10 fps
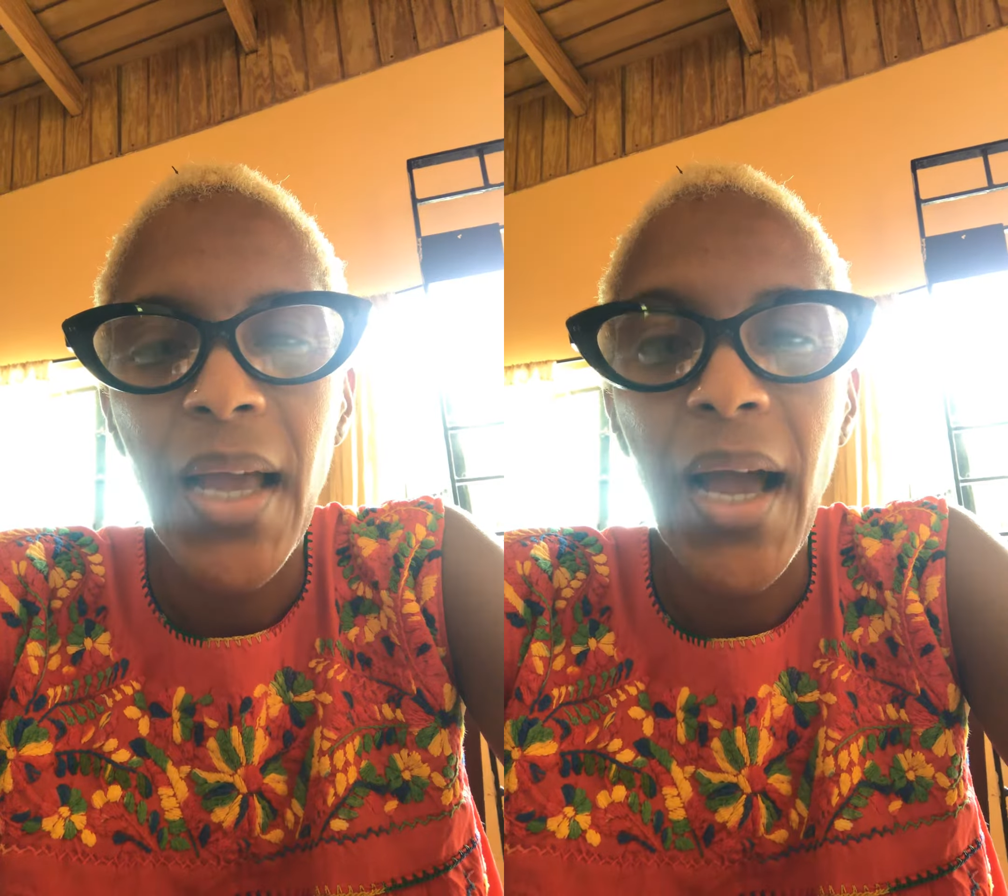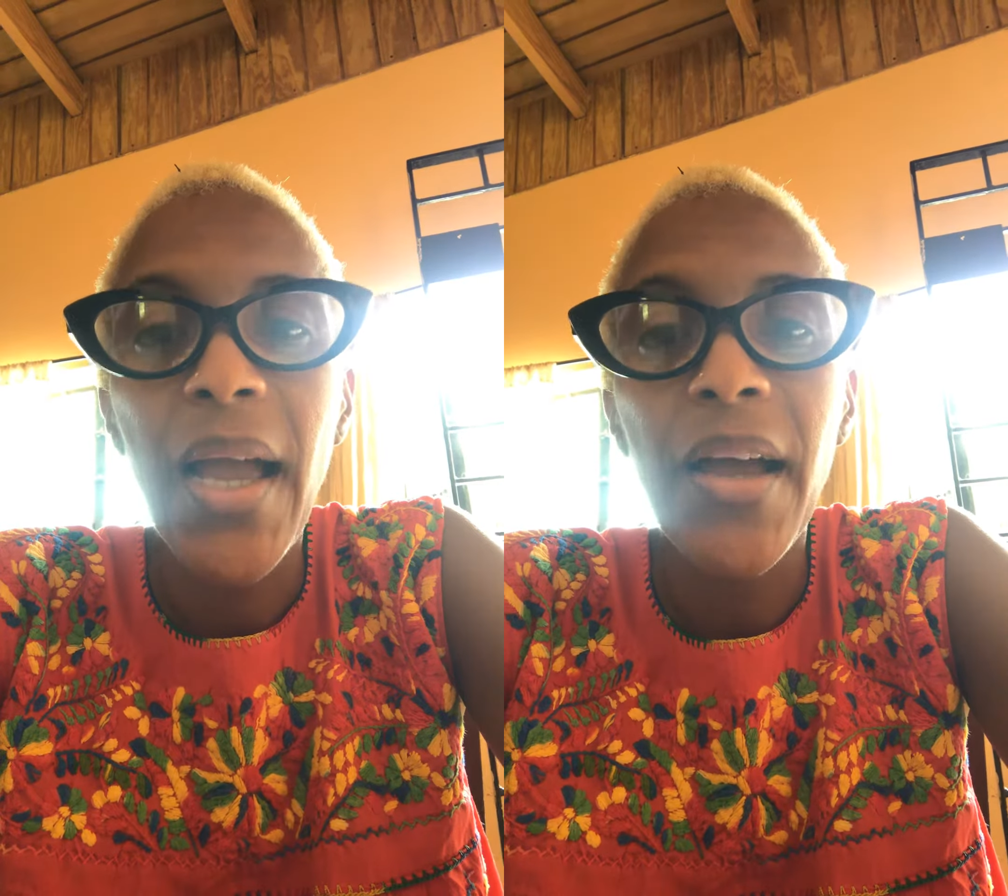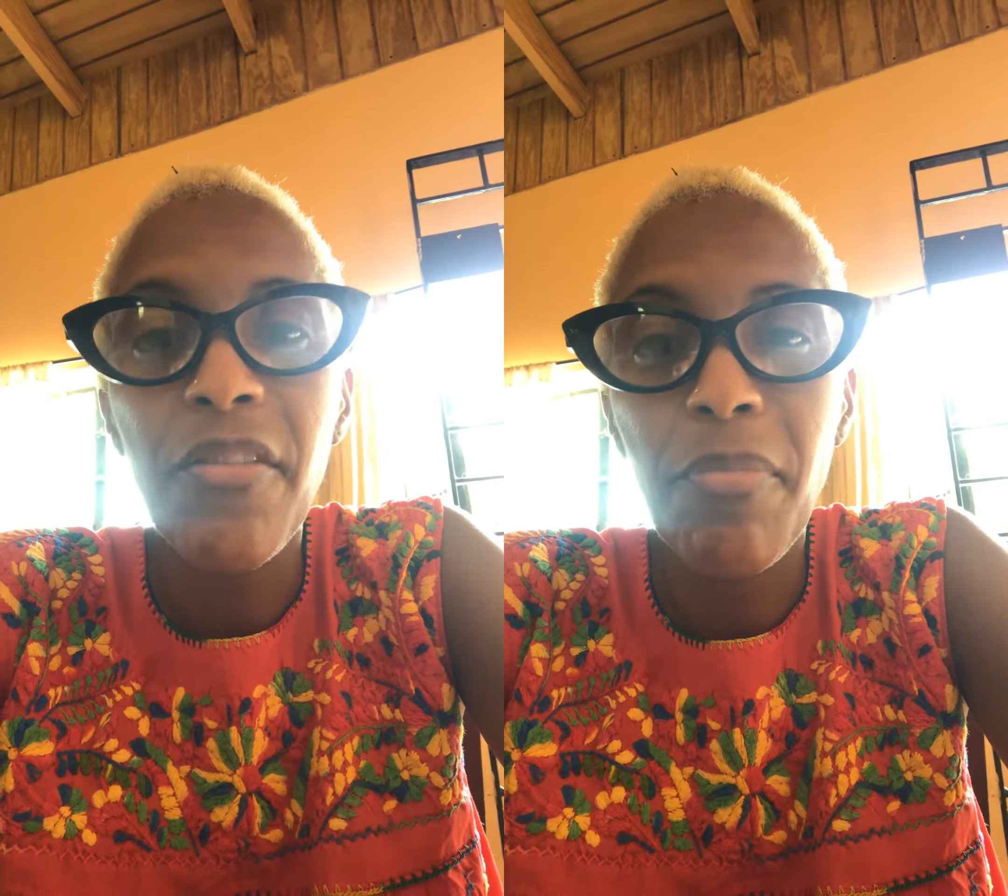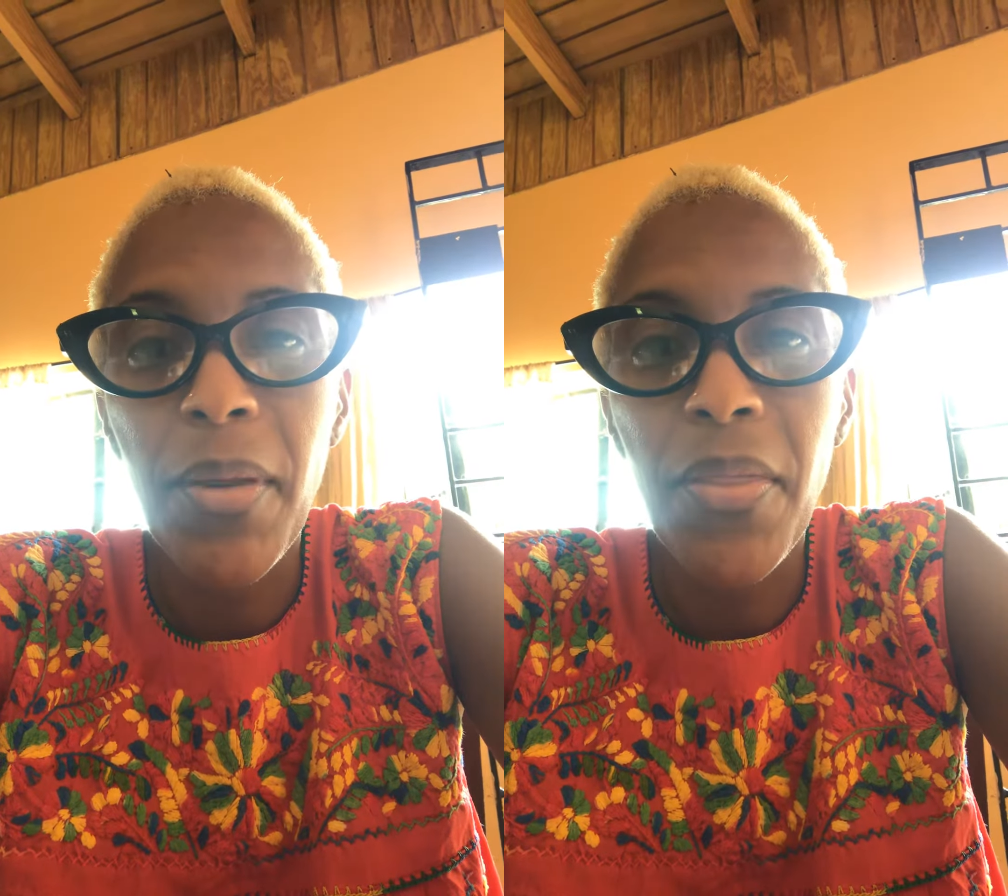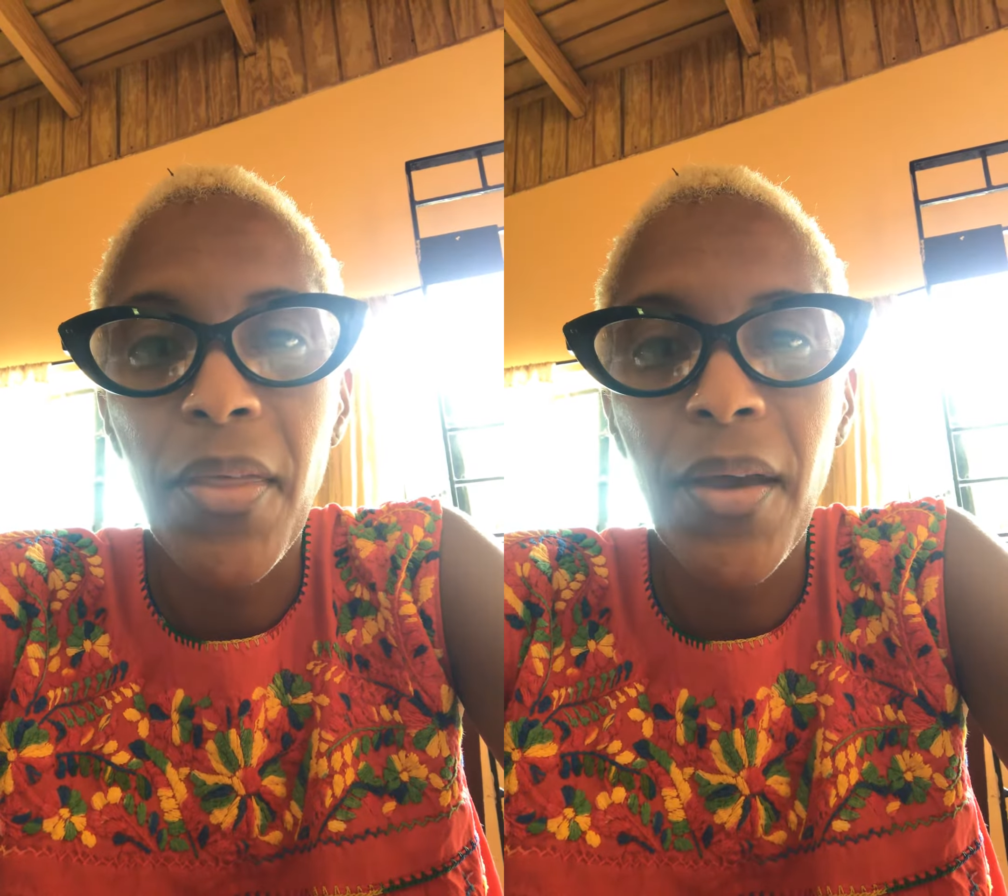I have
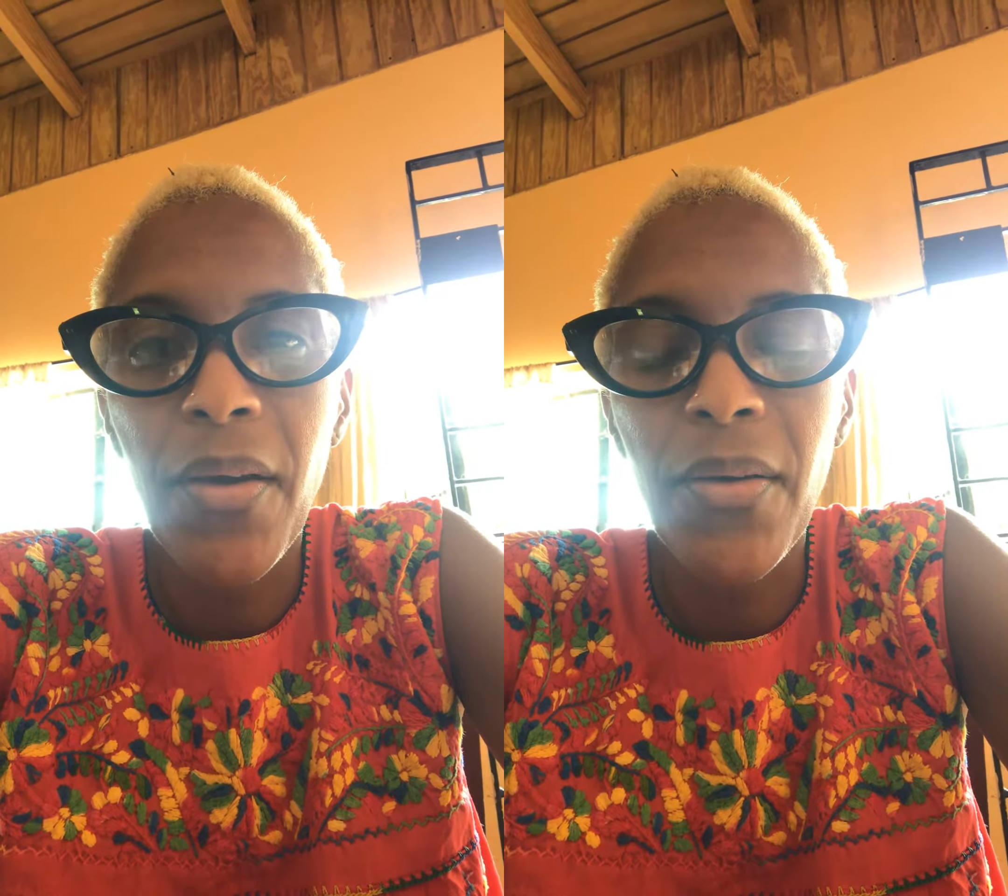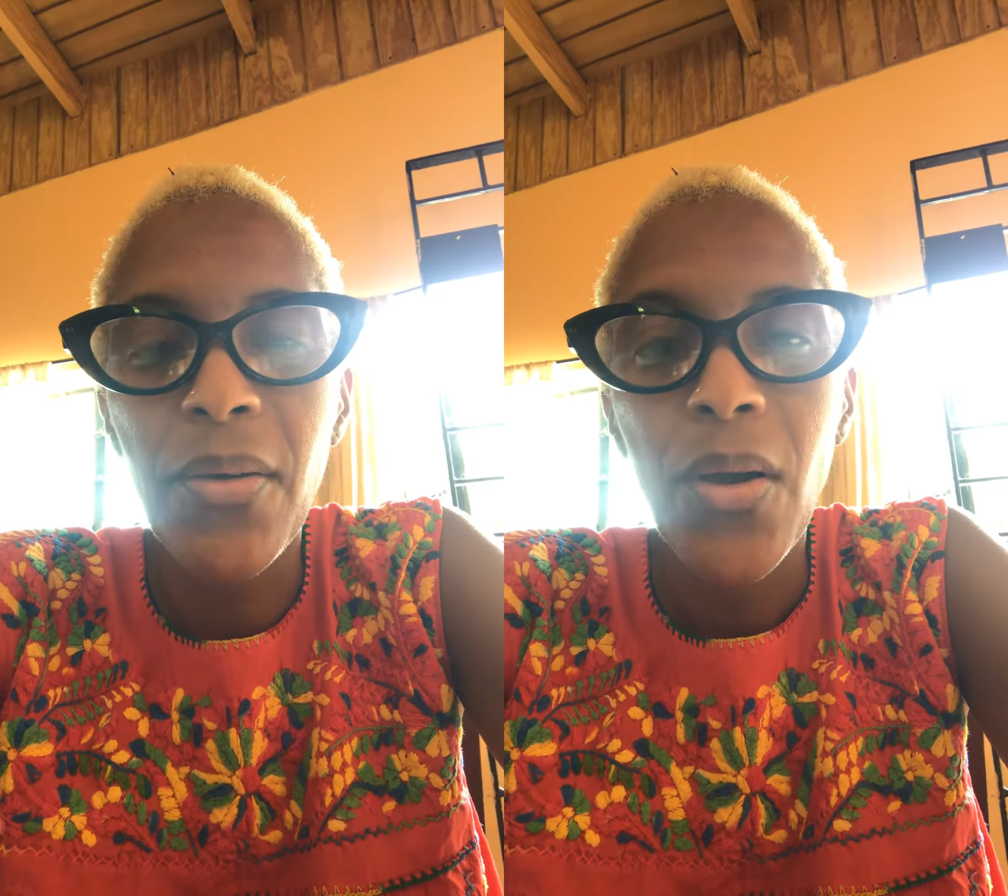been there